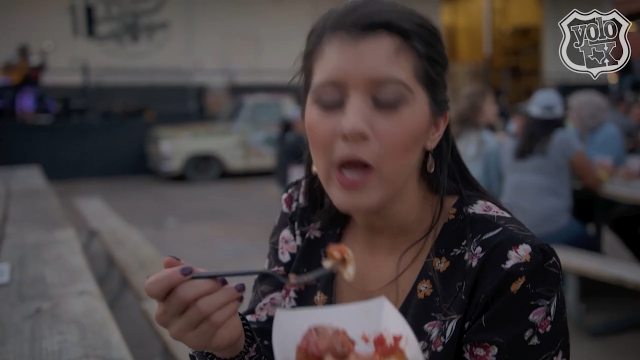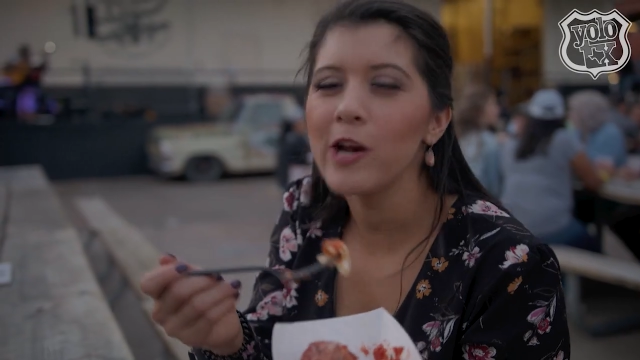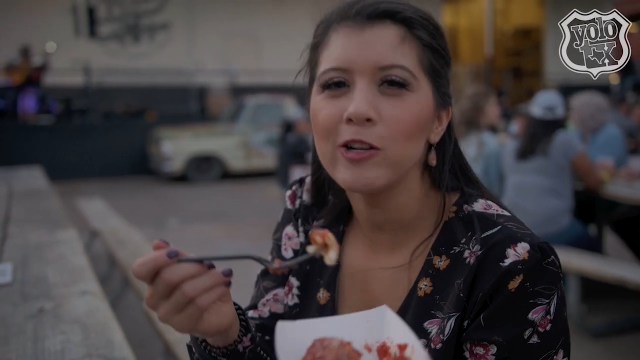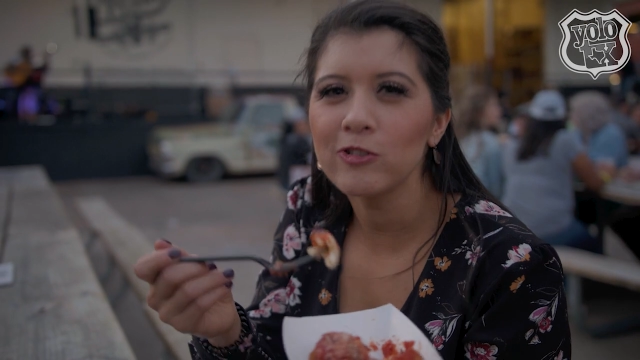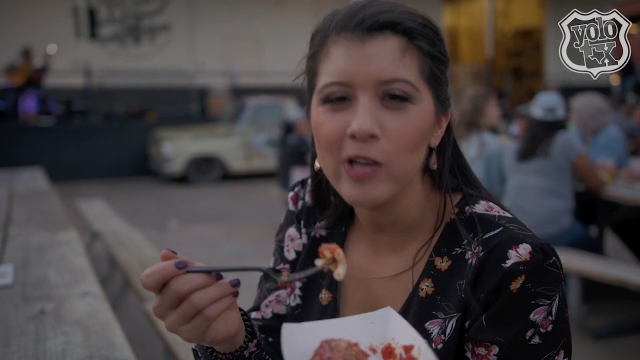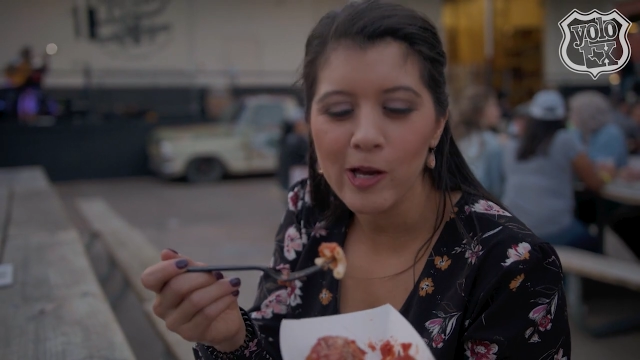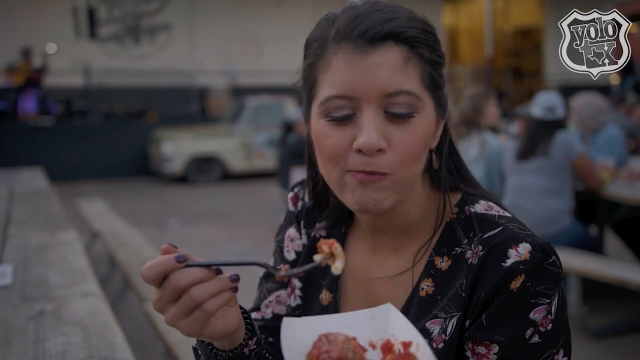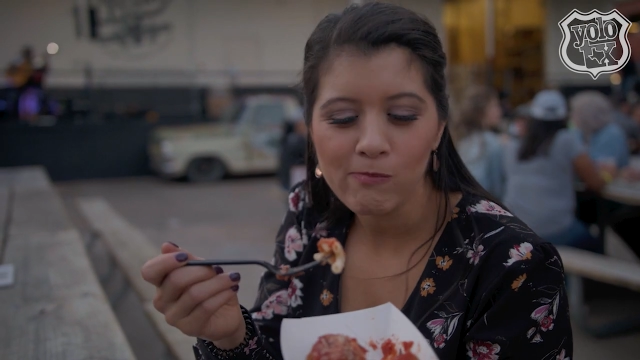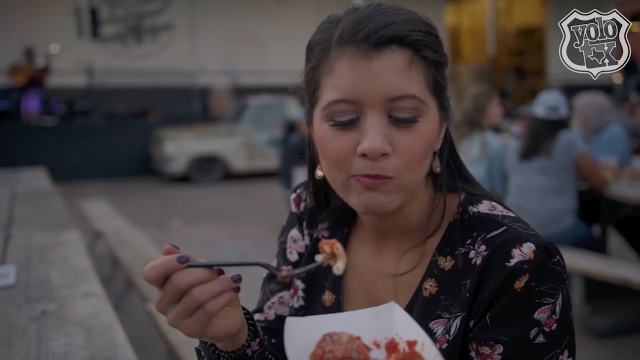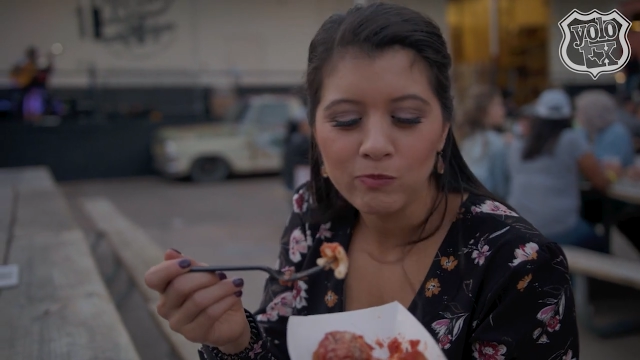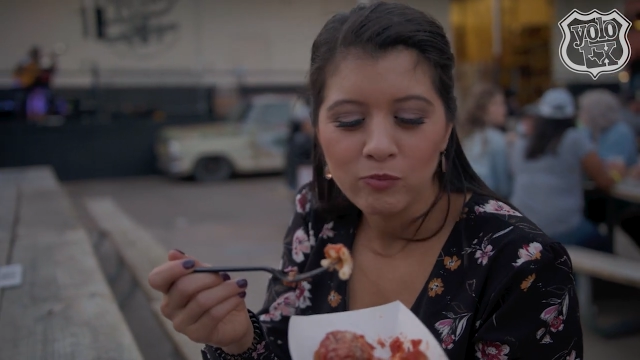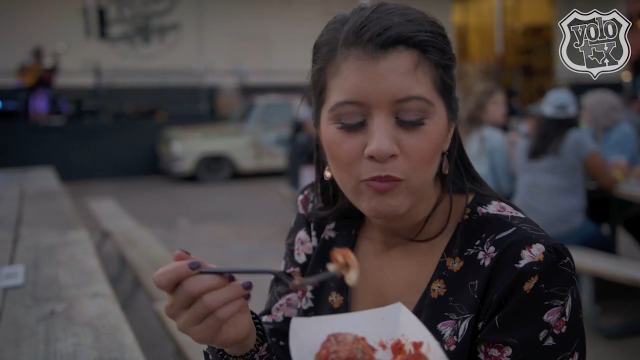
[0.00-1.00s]
And it's like
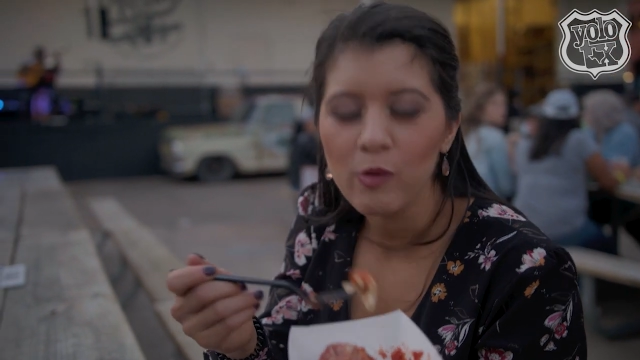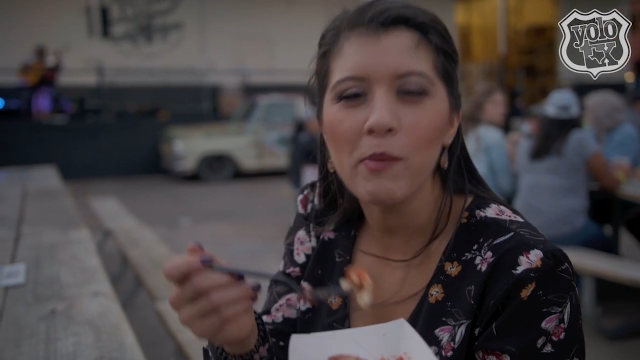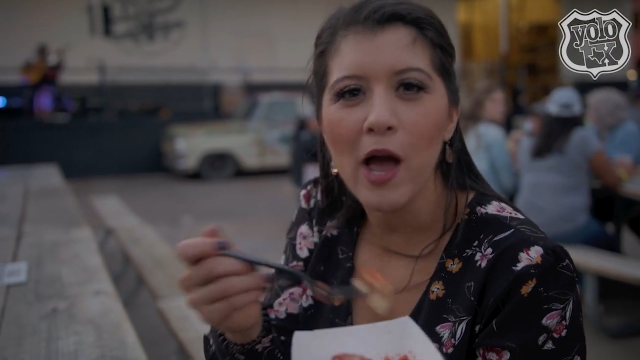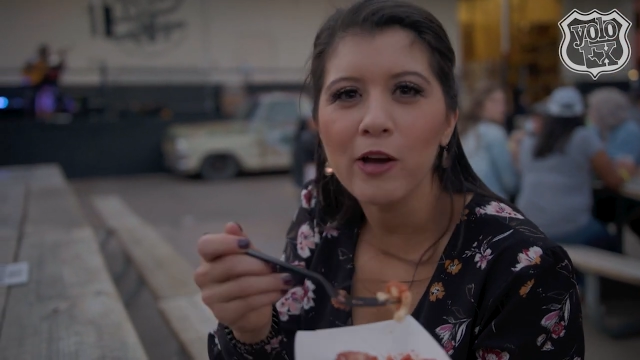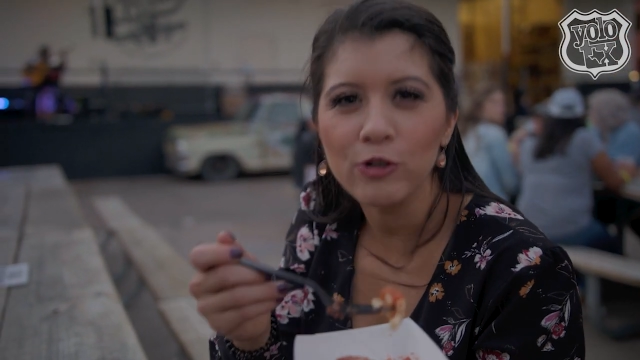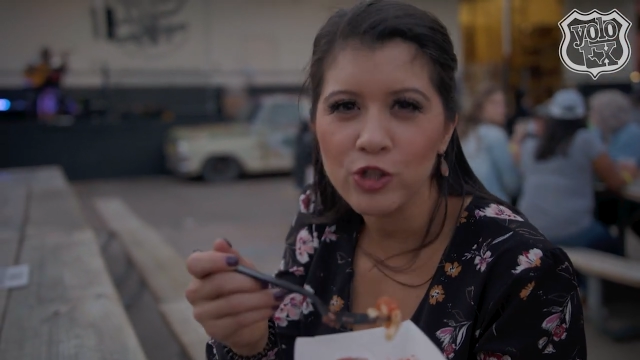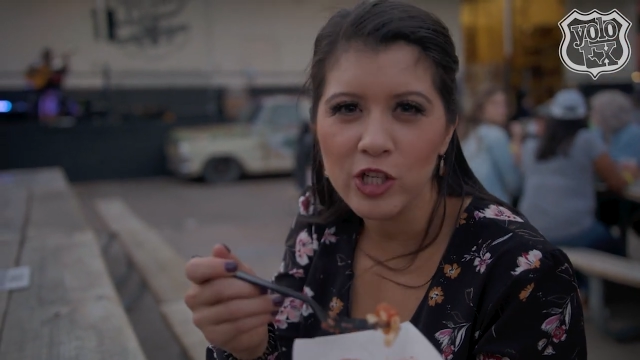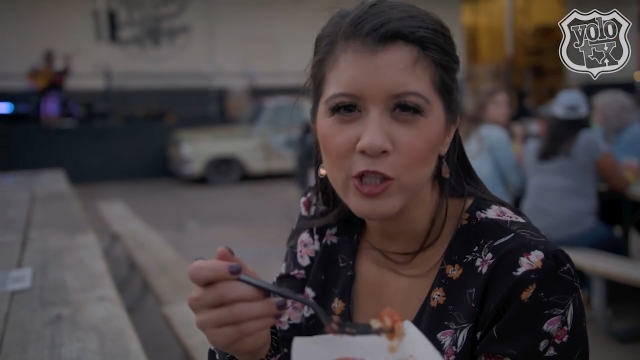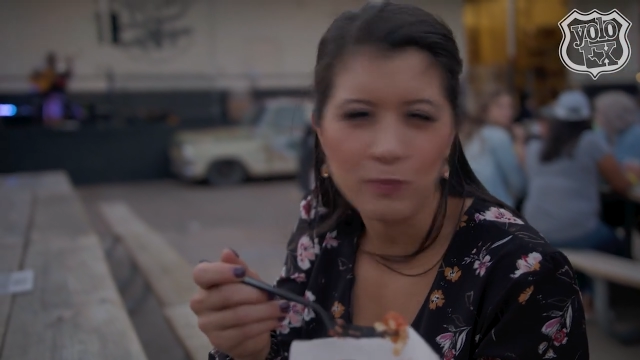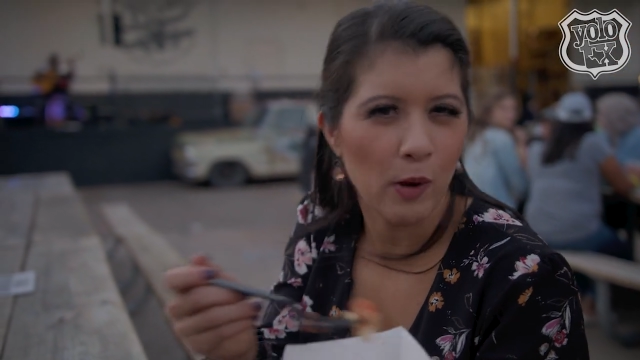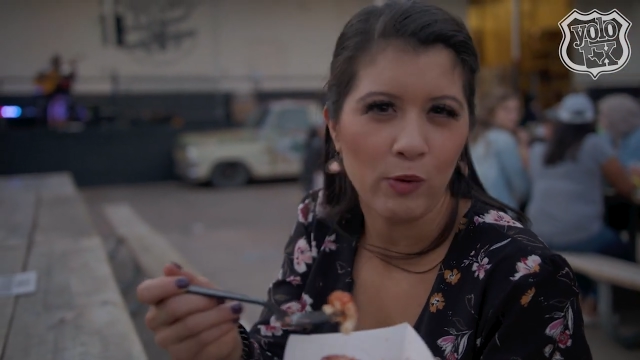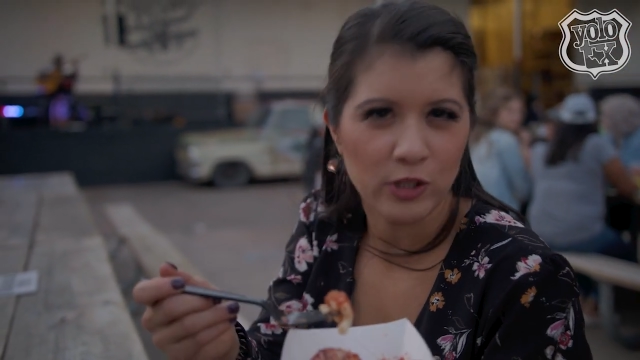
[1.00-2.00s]
mac and
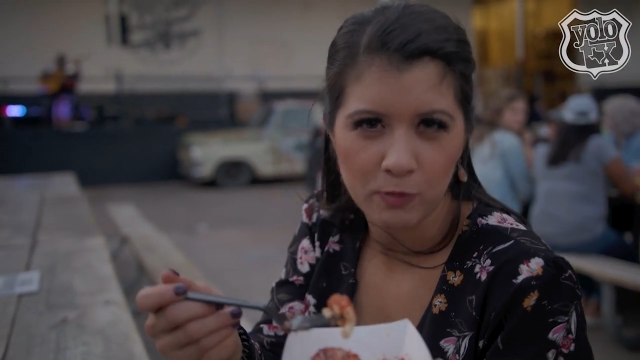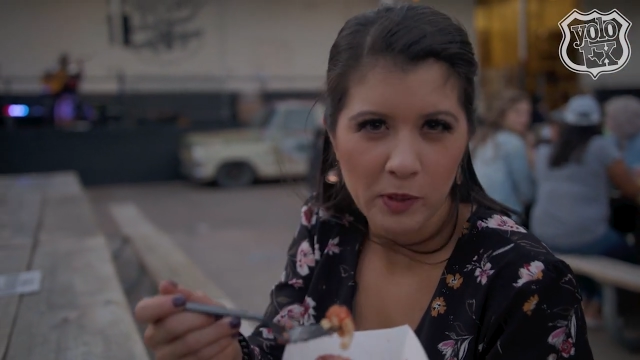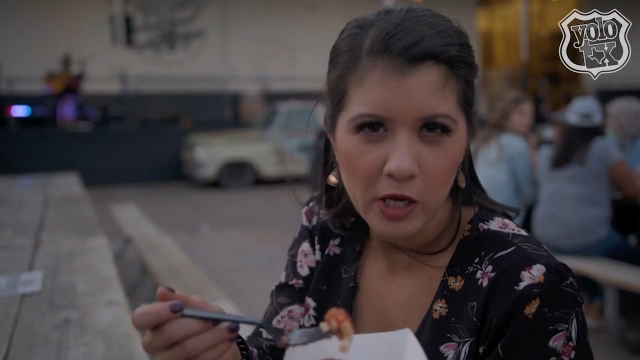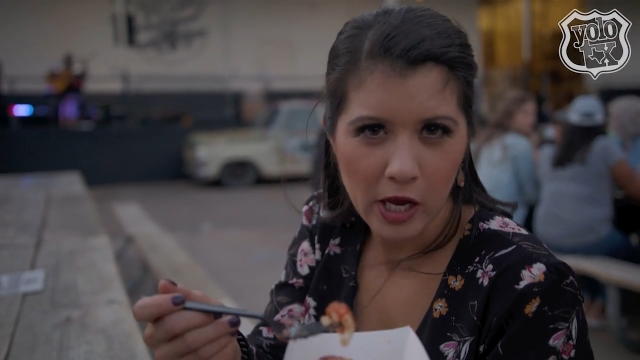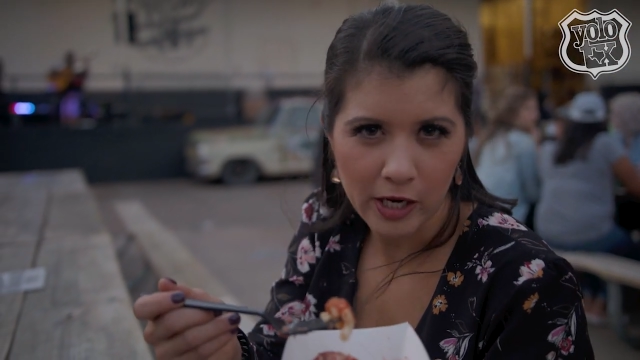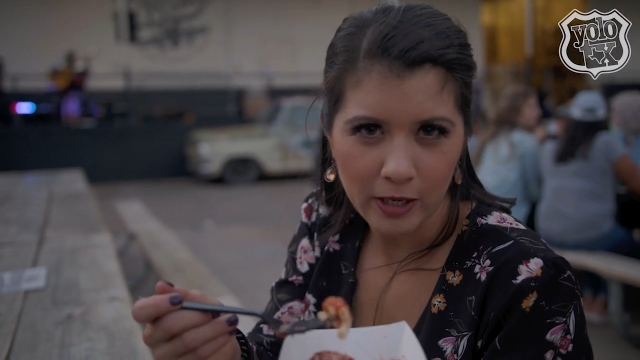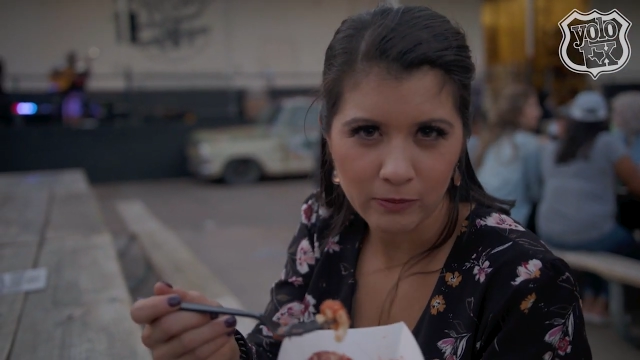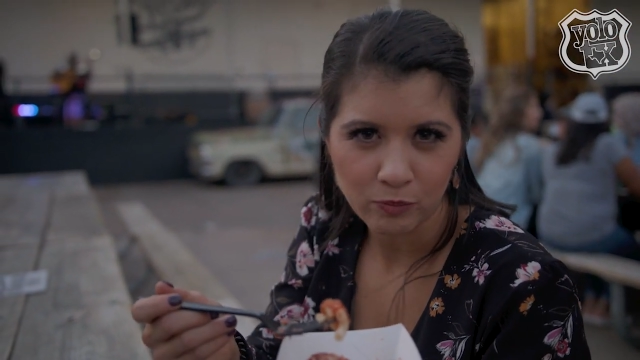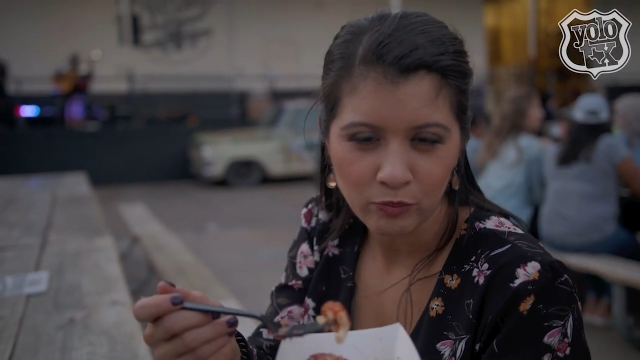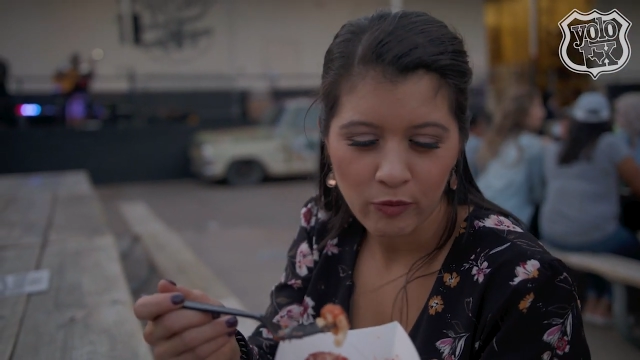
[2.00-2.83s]
cheese, but with spaghetti,